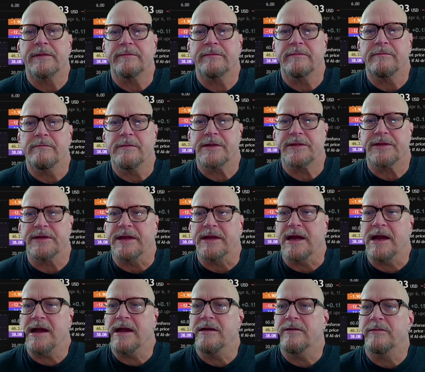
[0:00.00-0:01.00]
Monthly
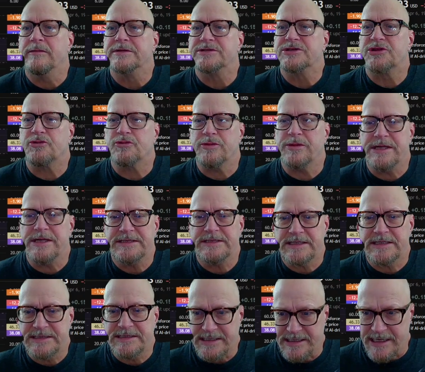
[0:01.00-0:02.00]
high was
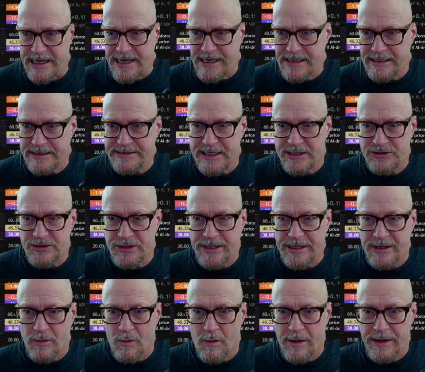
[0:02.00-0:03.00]
368. It's now trading
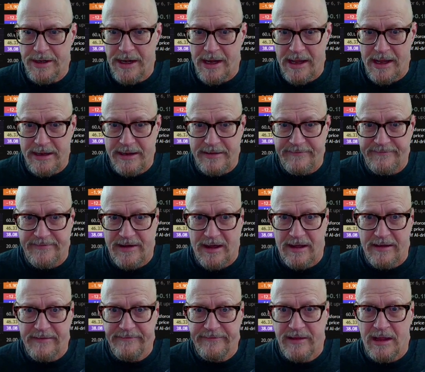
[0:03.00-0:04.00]
at 185.